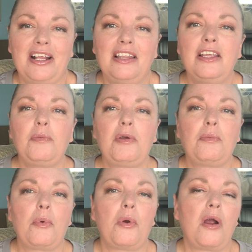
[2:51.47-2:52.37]
a little bit
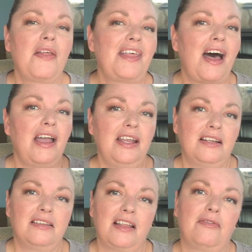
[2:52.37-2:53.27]
more on the
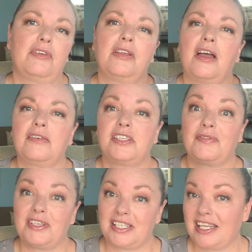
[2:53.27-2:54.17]
heightened level of
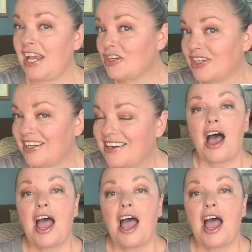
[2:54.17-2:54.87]
sophistication.